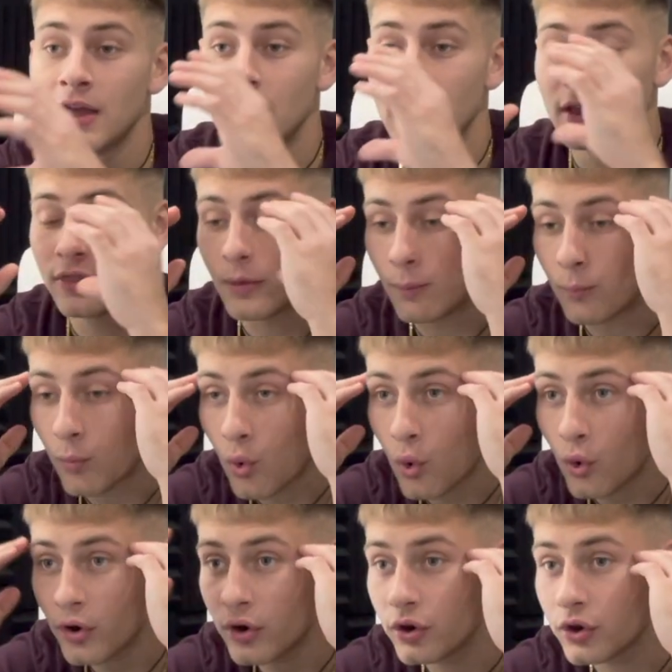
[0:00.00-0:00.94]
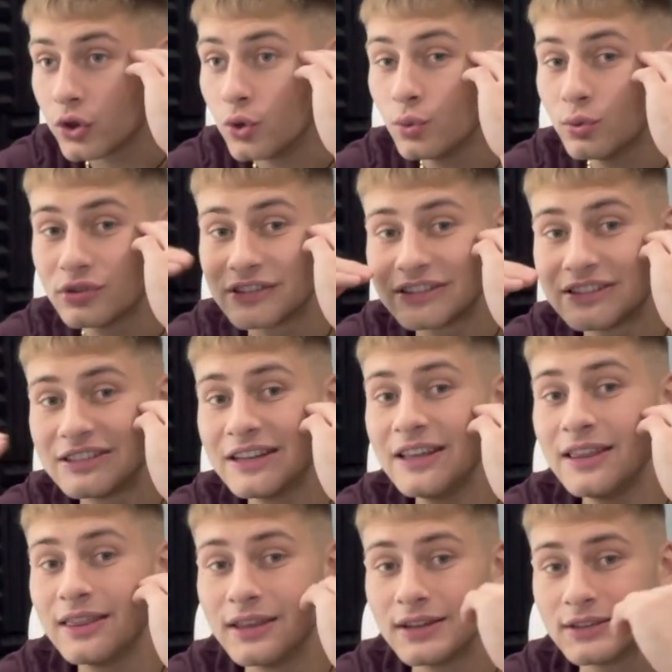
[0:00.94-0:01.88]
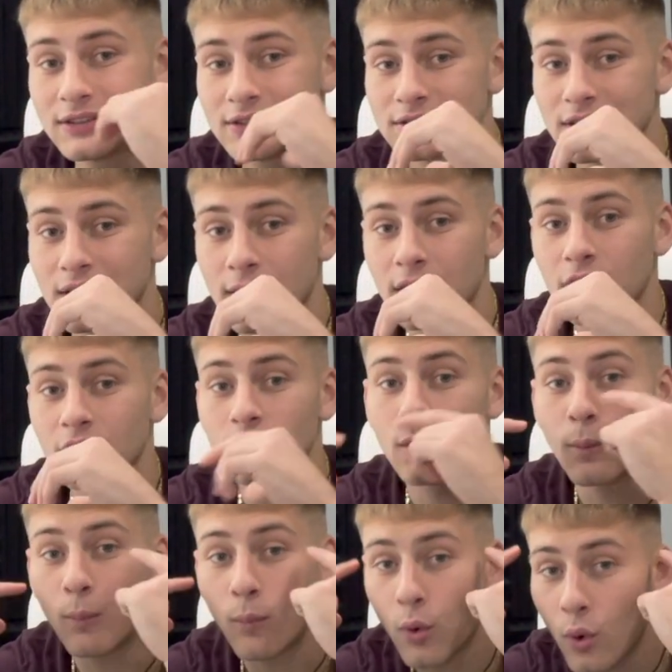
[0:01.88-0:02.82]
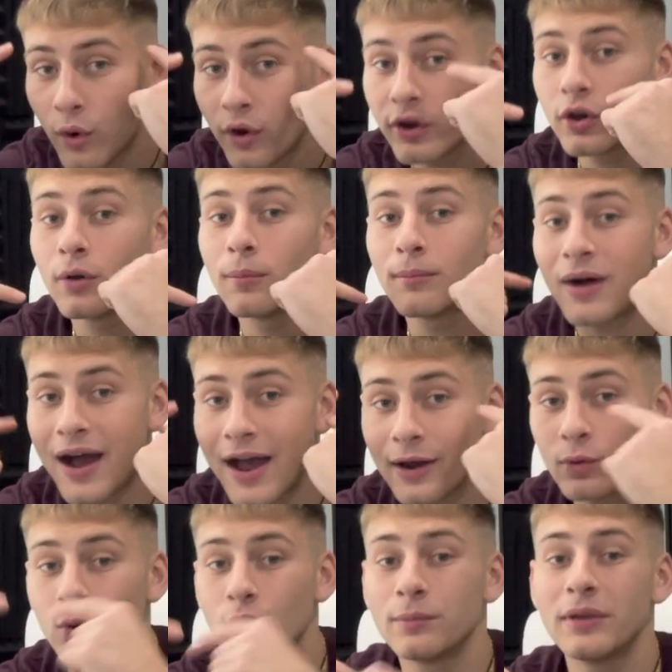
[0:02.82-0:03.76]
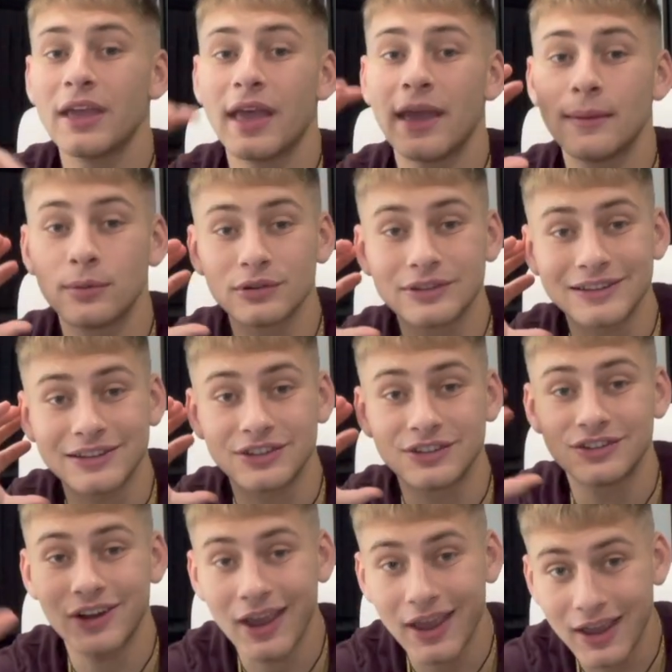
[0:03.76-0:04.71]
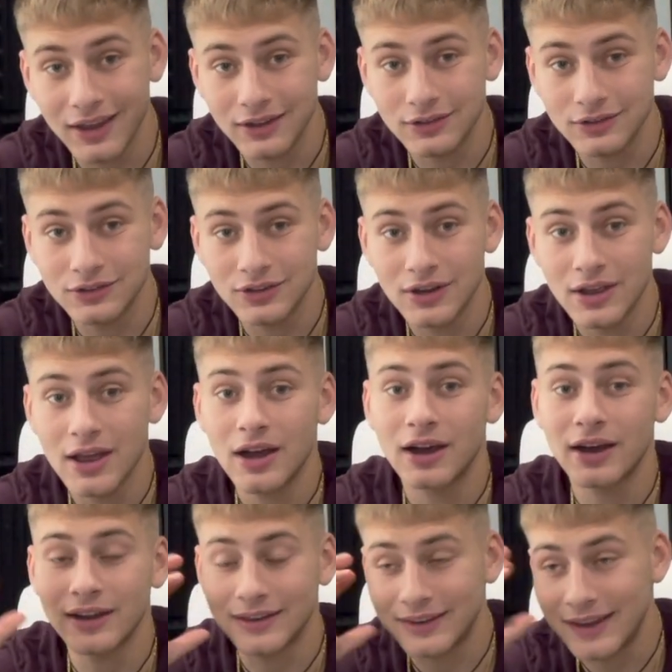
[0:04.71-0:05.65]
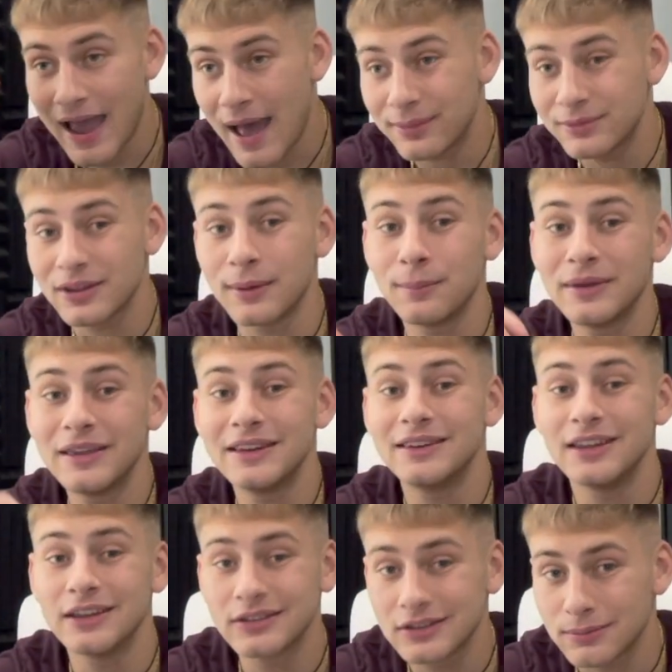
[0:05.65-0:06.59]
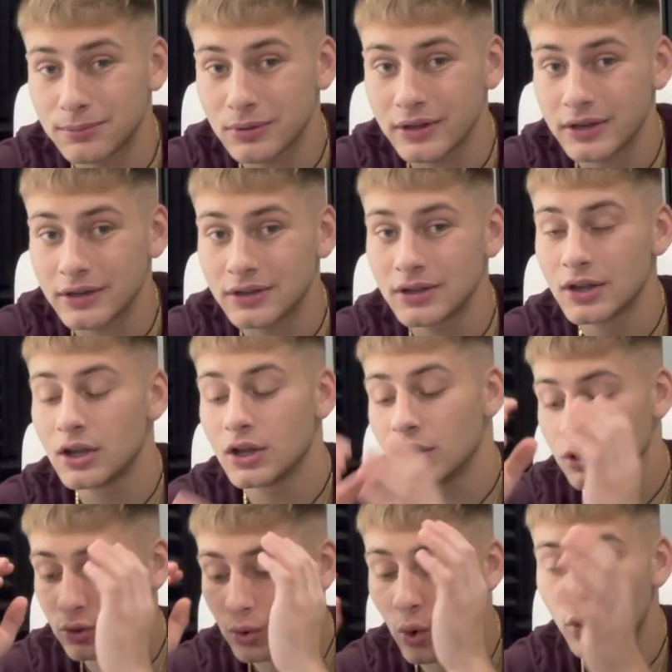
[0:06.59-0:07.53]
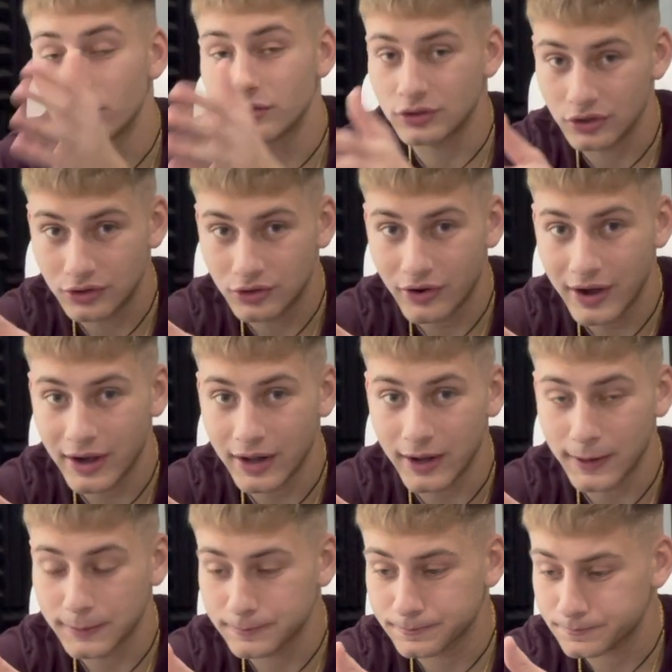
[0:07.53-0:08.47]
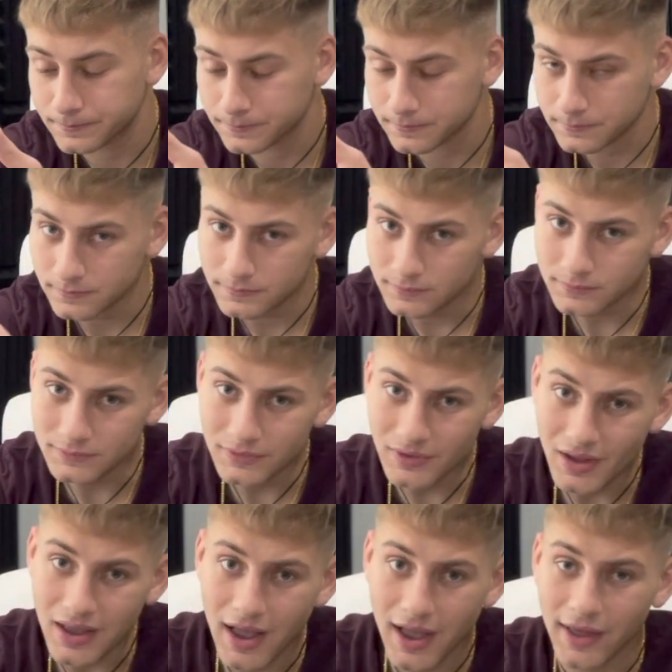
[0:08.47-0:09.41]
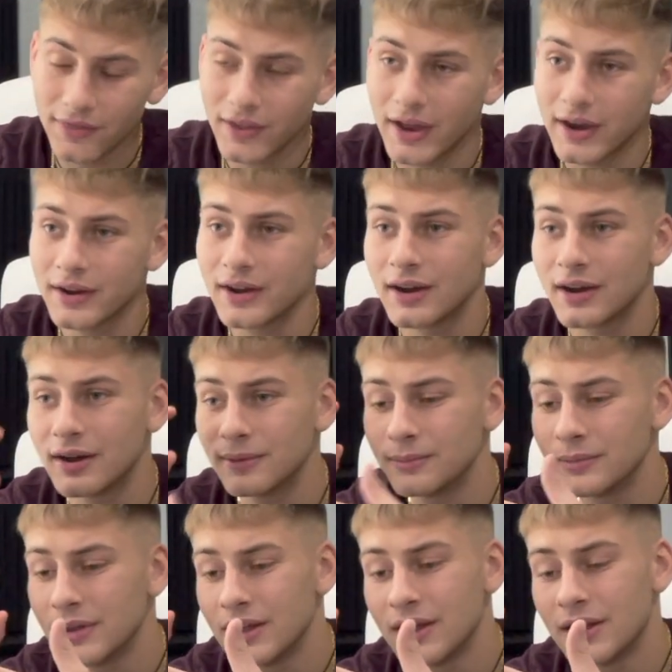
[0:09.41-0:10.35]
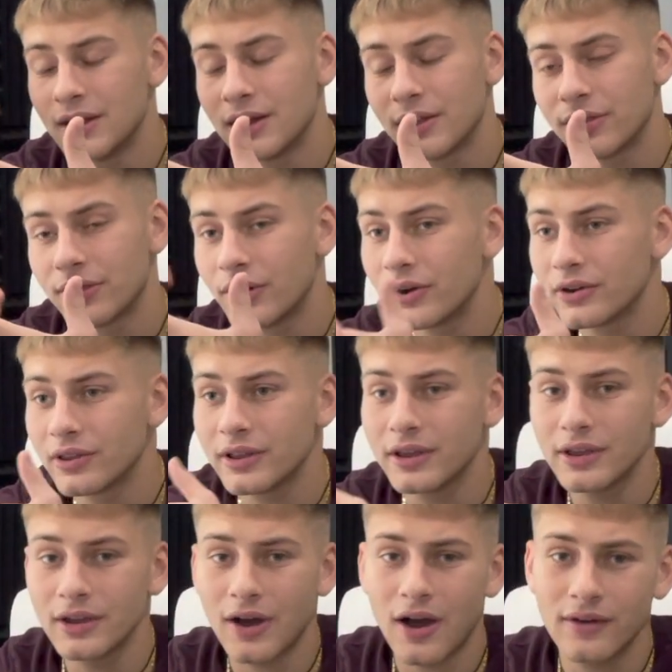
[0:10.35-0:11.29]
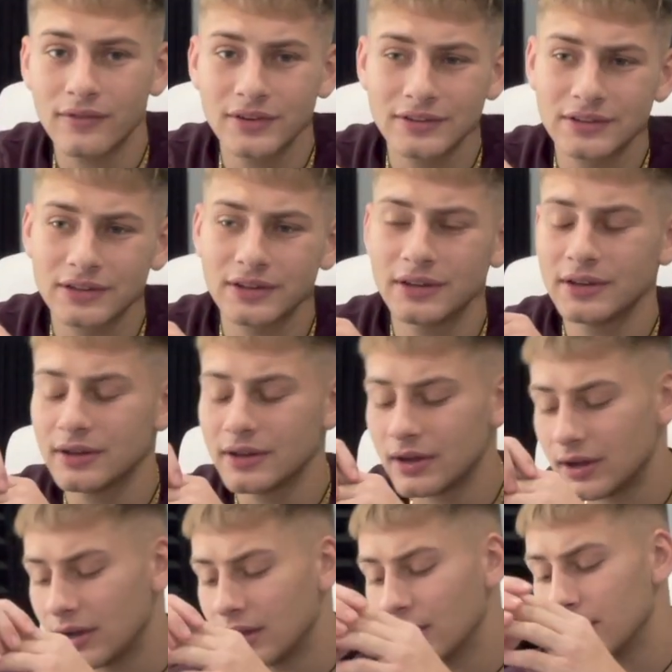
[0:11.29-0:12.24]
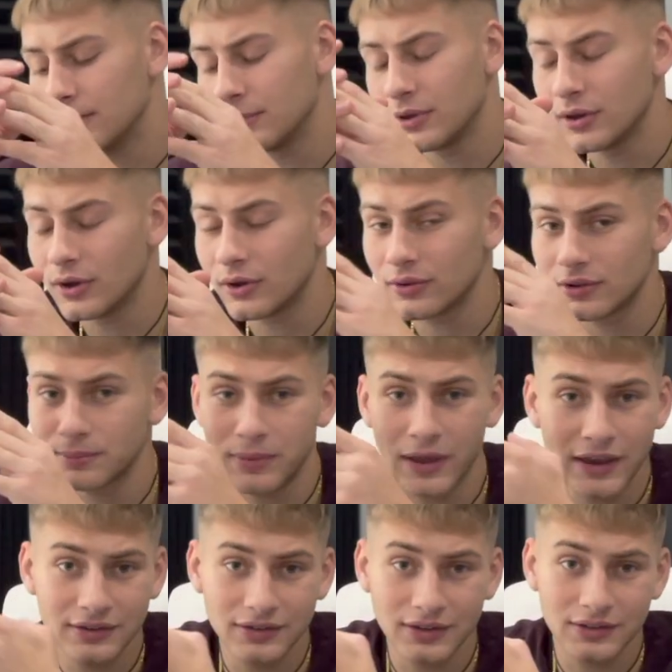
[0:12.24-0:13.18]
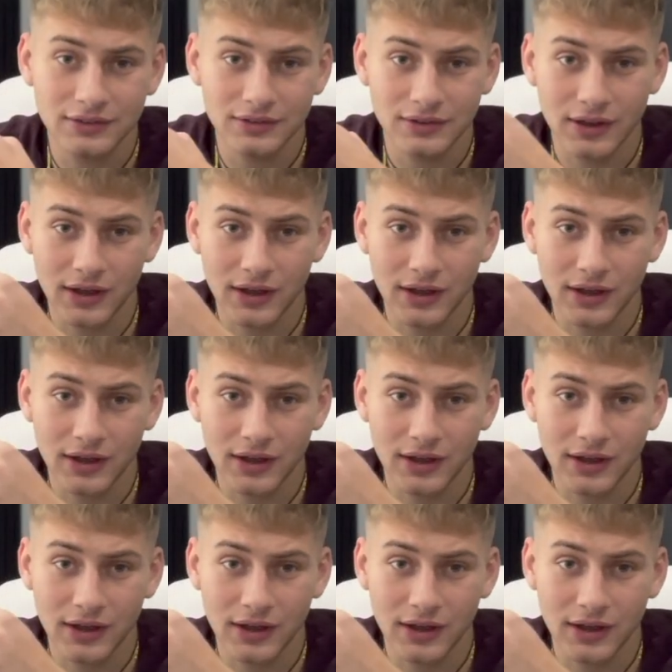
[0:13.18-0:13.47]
The more you see this, the more your mind will be able to change, adapt, and be disciplined towards your trading. And then thirdly, obviously, patience.